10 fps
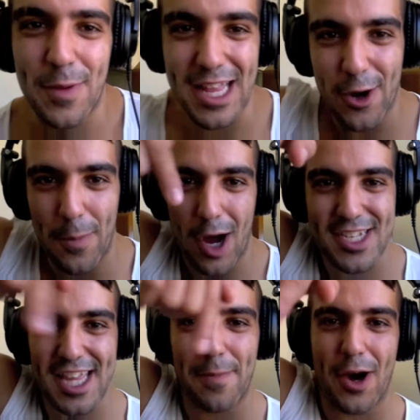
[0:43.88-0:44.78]
be a little box
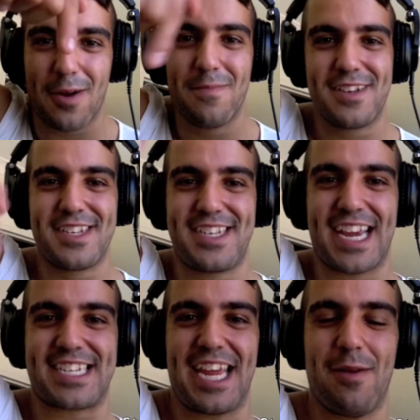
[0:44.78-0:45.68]
at the bottom.
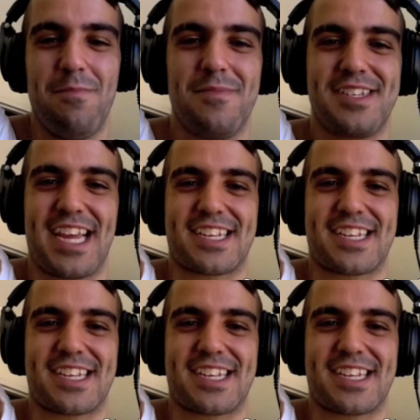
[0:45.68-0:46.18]
Tick Tim, tick